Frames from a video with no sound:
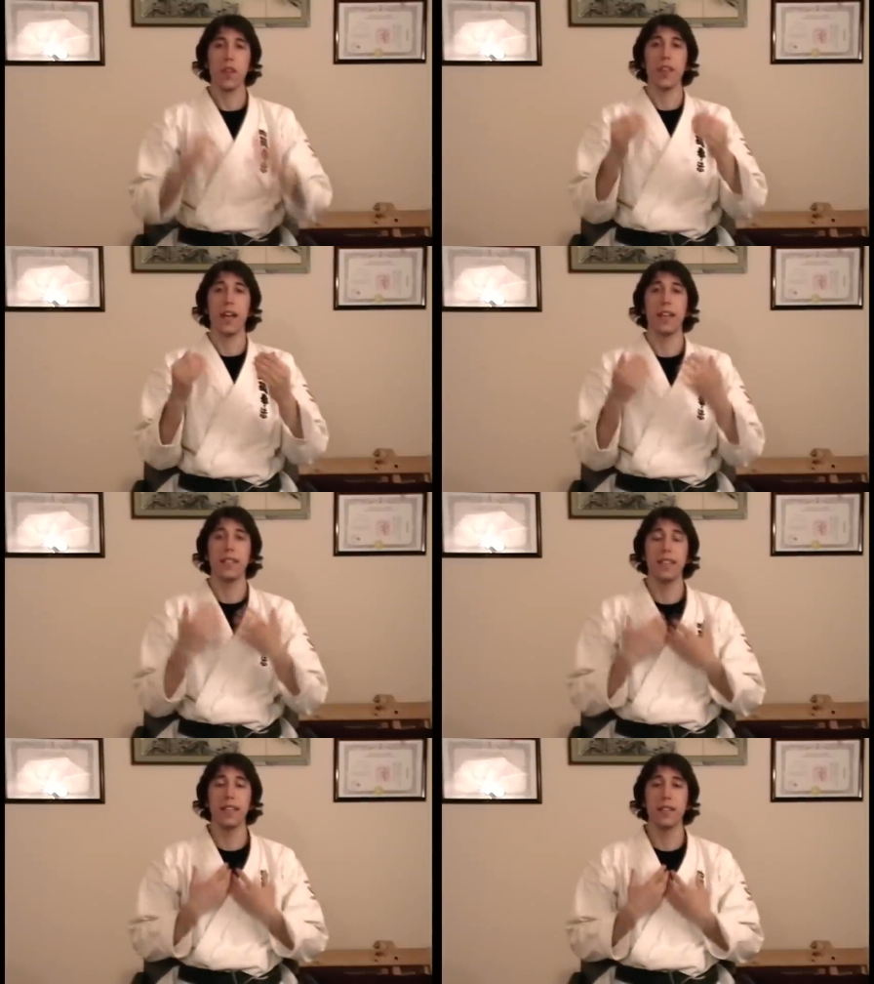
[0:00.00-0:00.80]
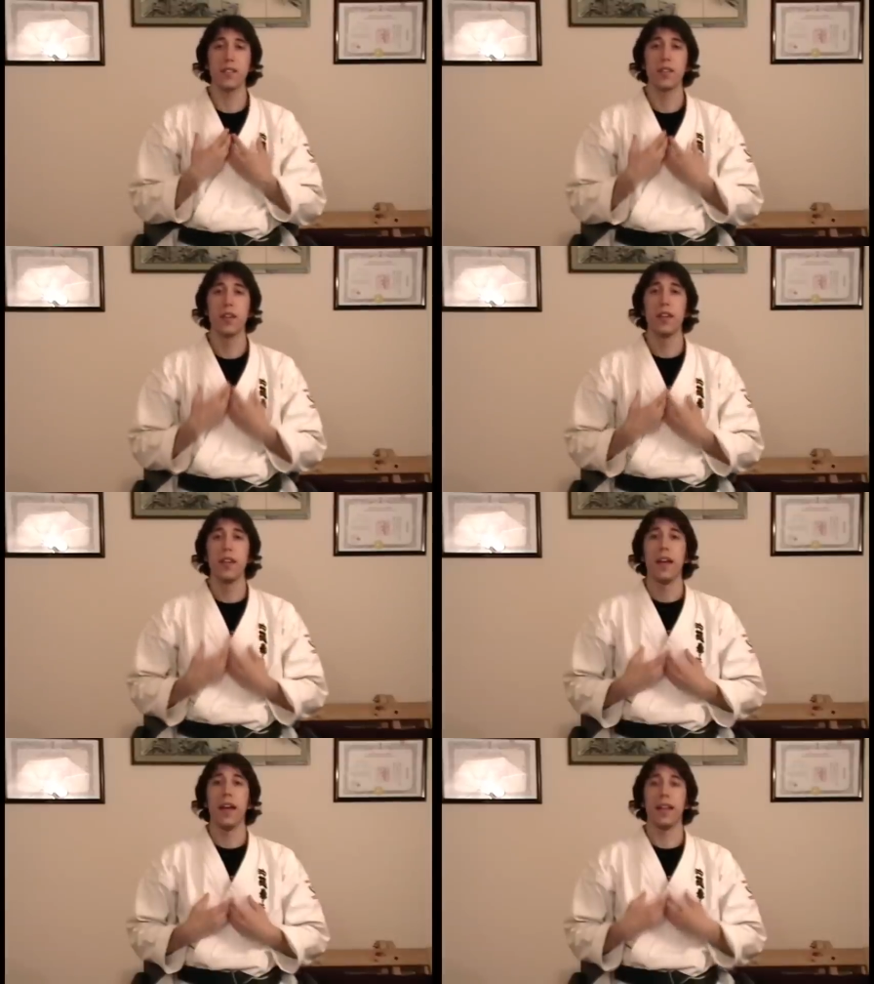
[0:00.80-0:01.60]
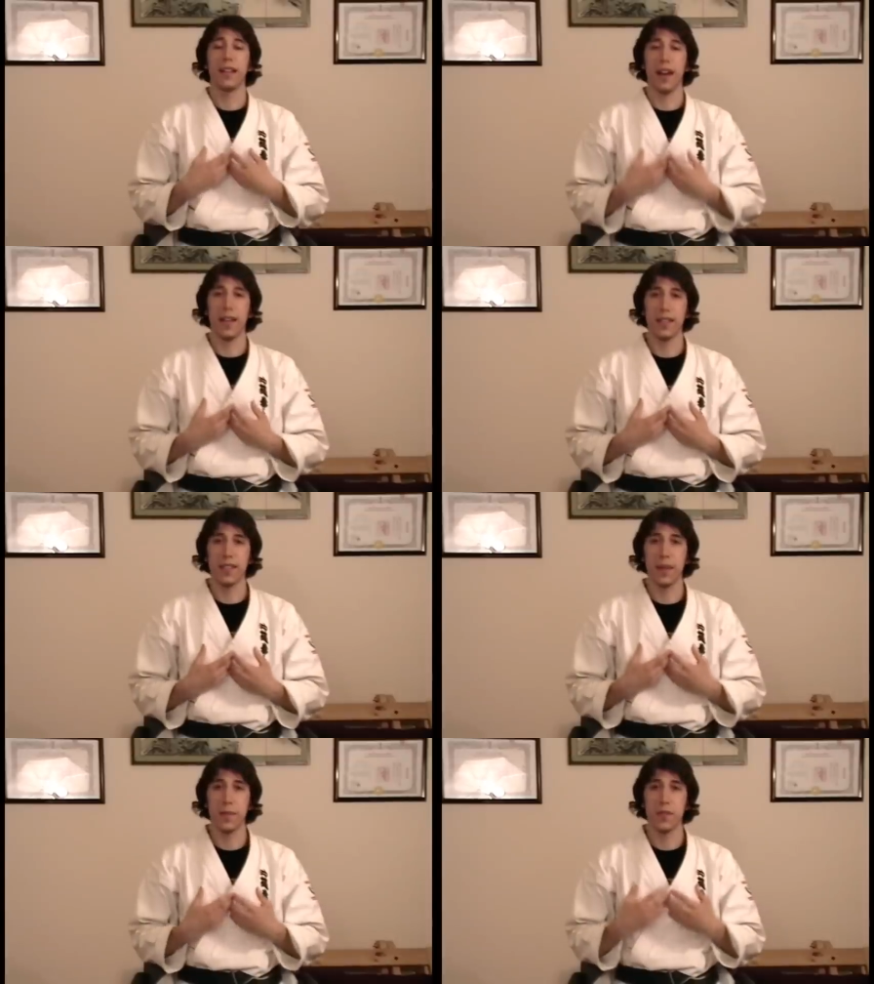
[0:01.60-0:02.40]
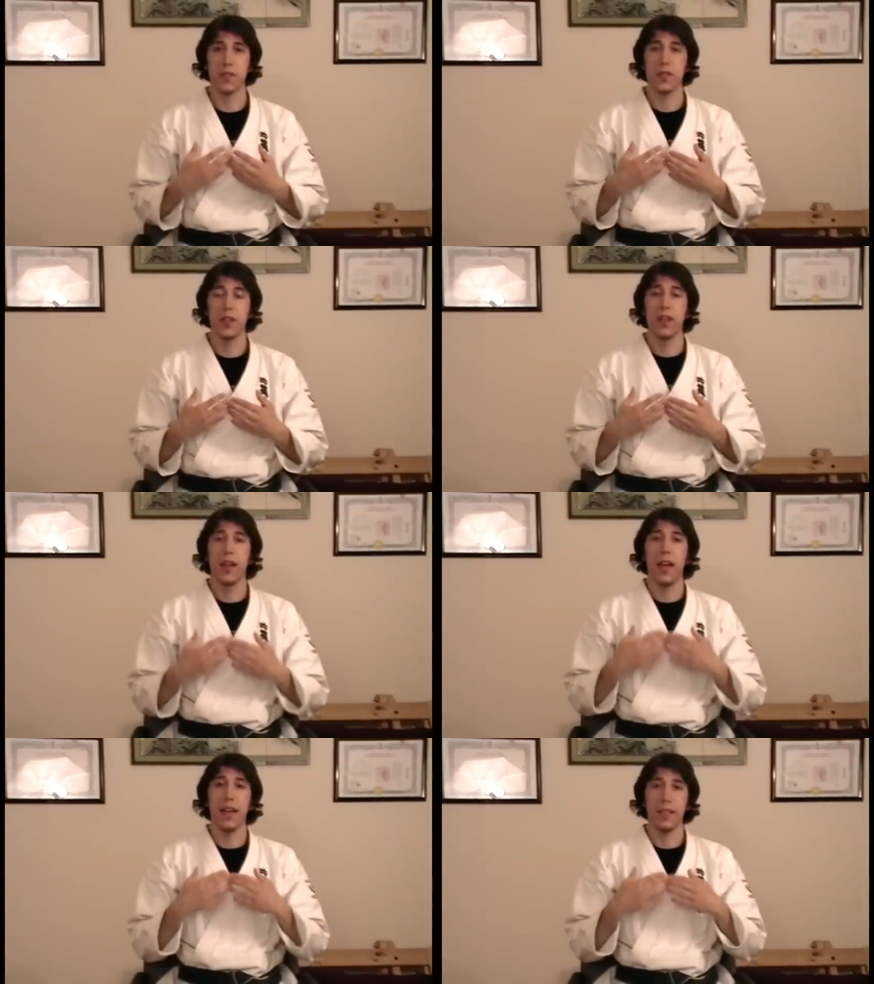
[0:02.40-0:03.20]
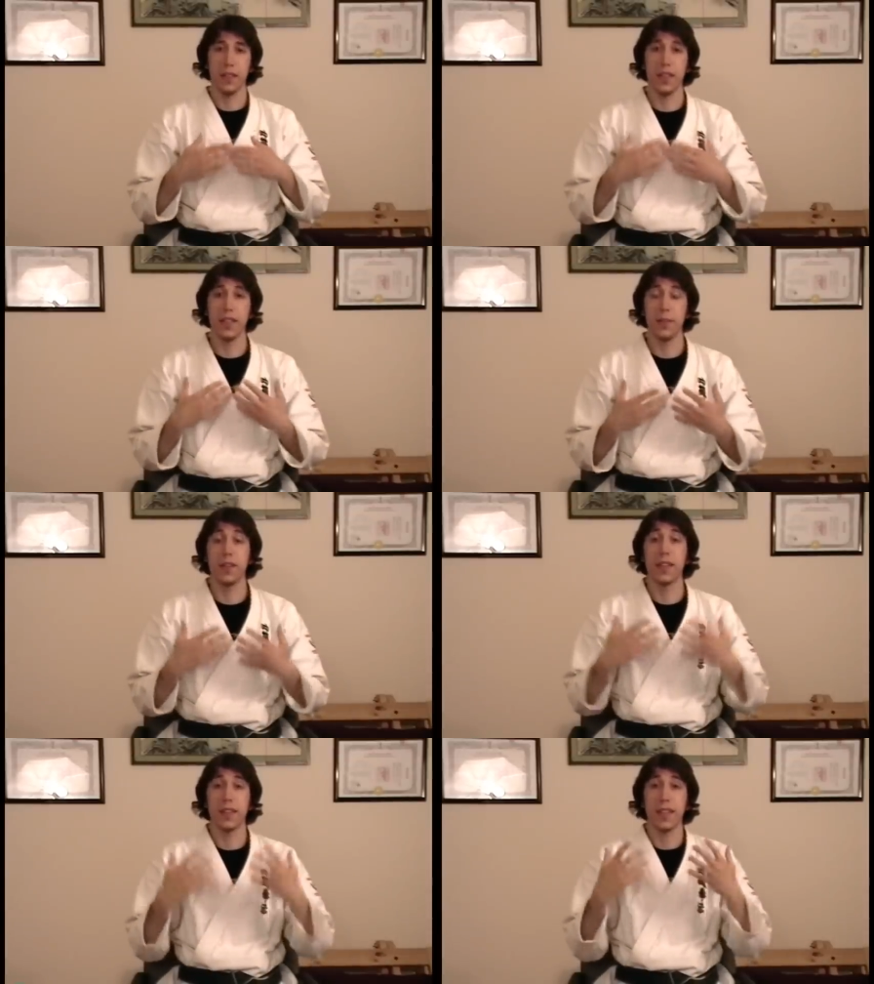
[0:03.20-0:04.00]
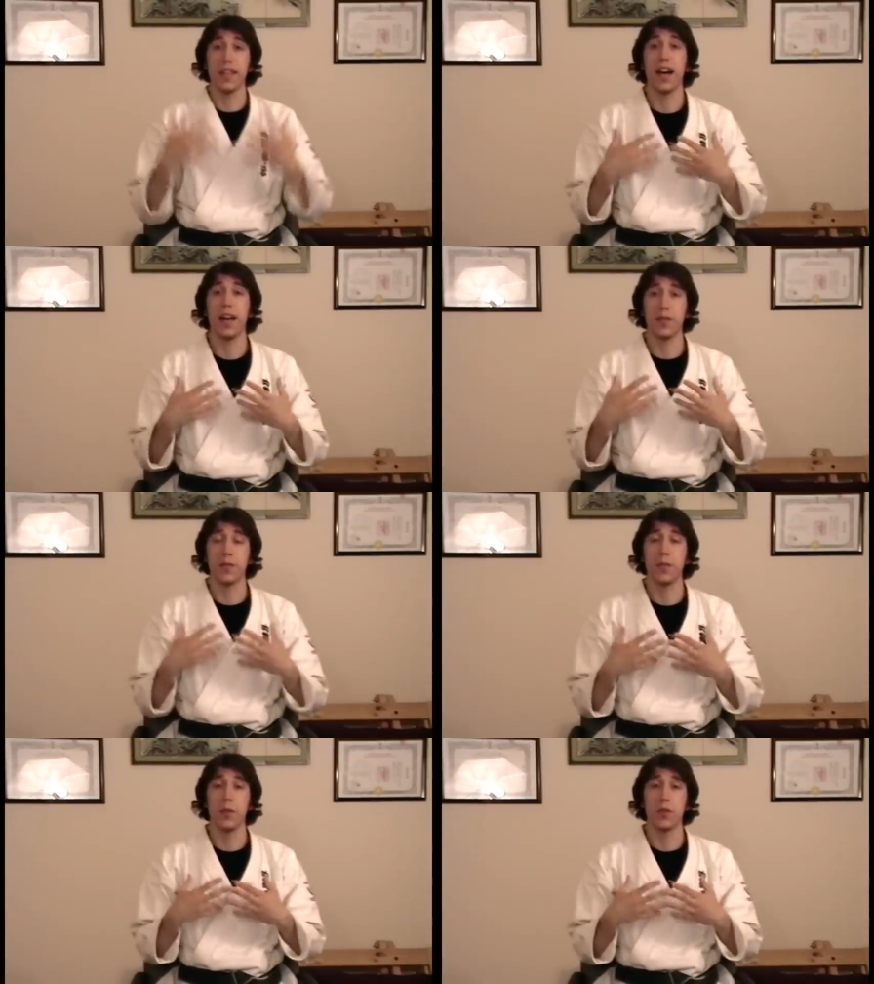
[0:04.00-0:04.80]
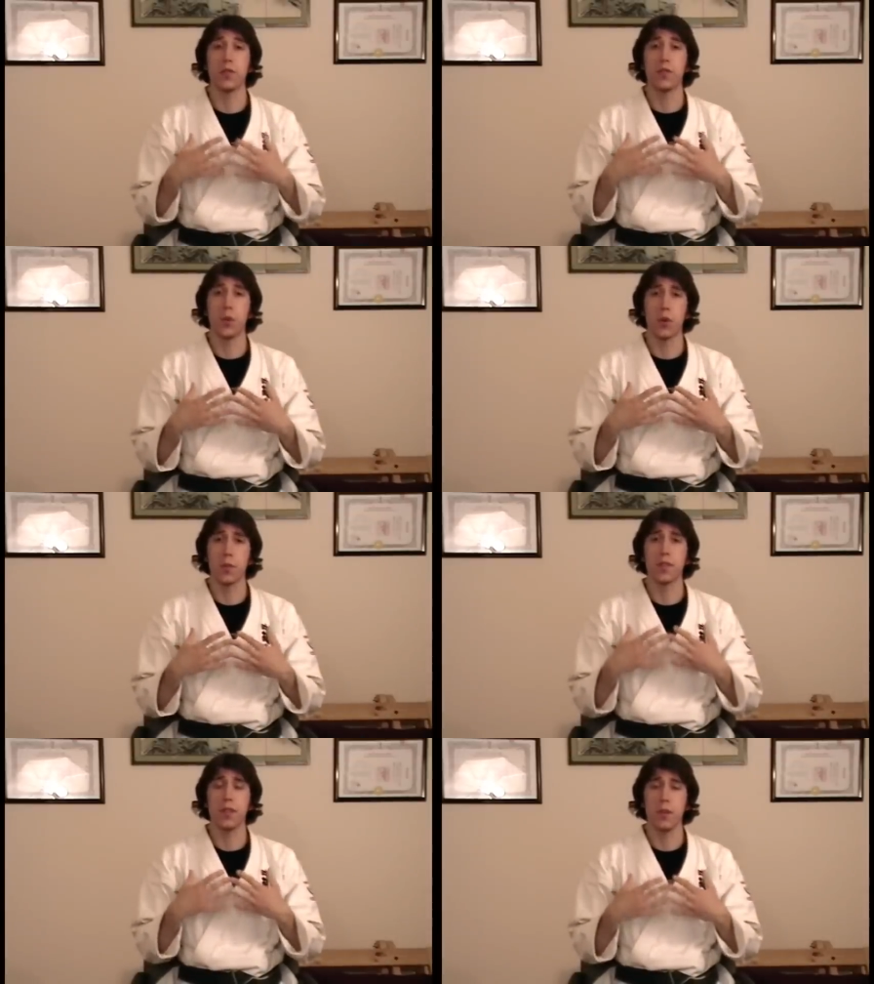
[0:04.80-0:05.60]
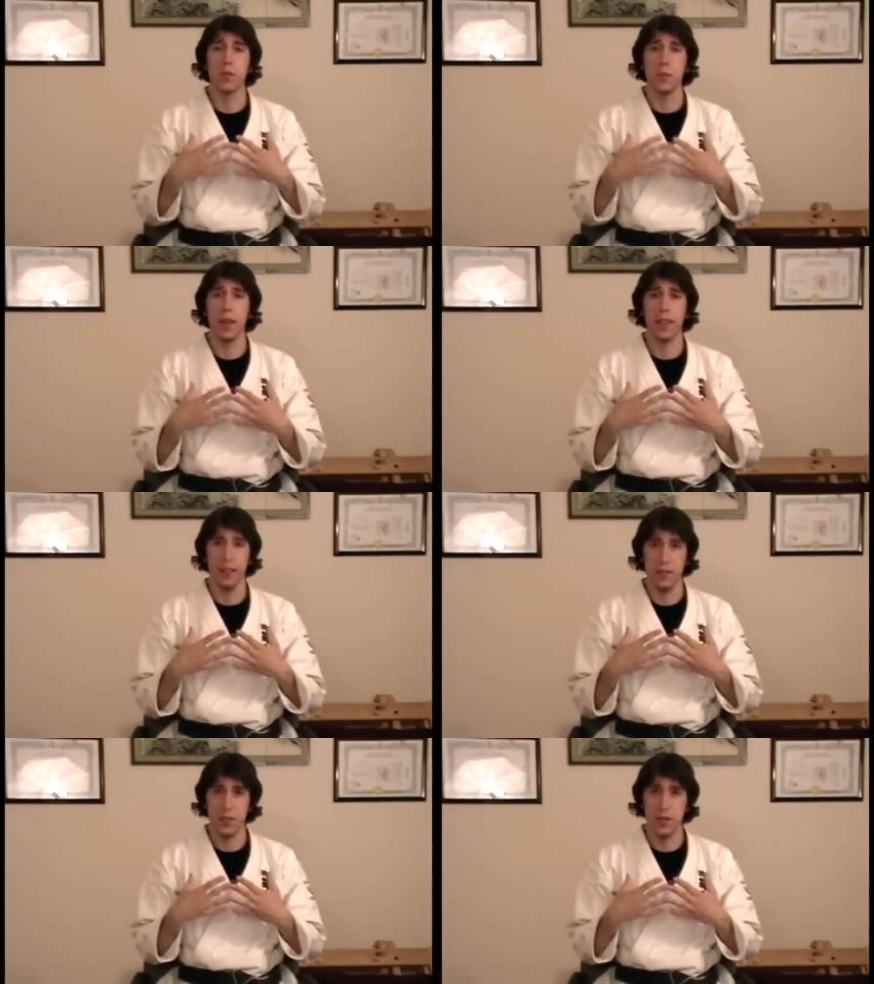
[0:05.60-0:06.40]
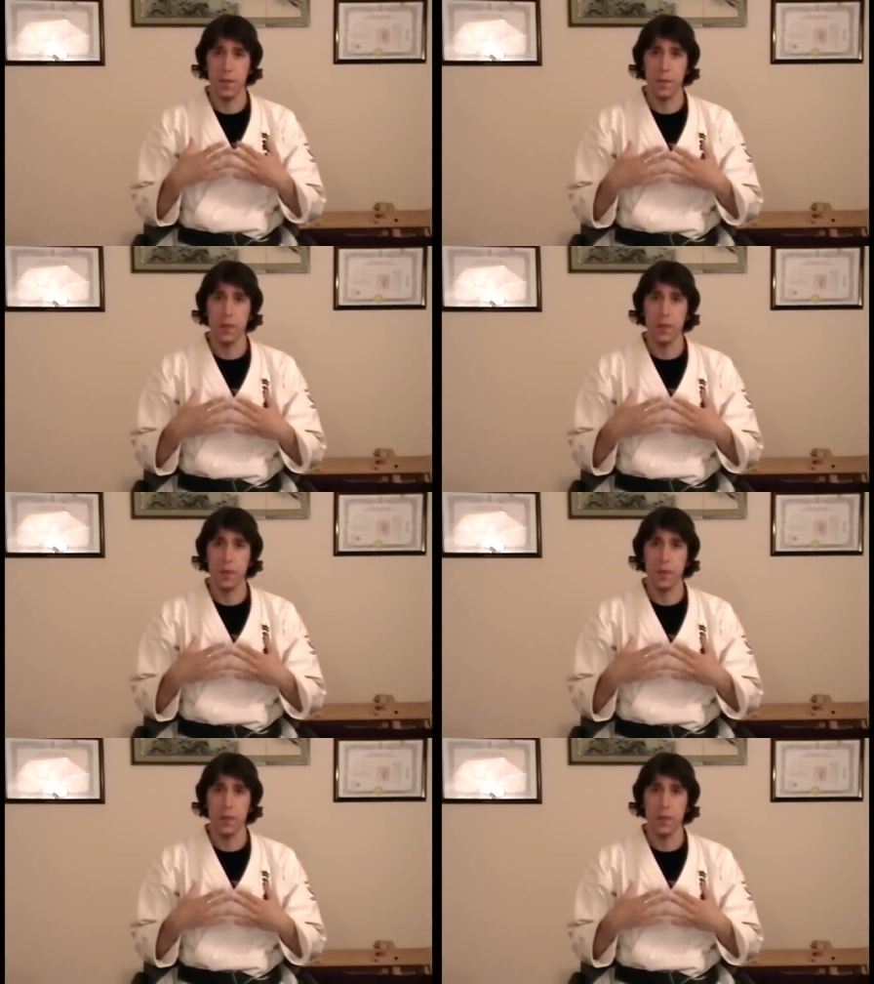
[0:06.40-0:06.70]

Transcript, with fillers: The ideas and concepts and enlightenment that they got from those forms and those methods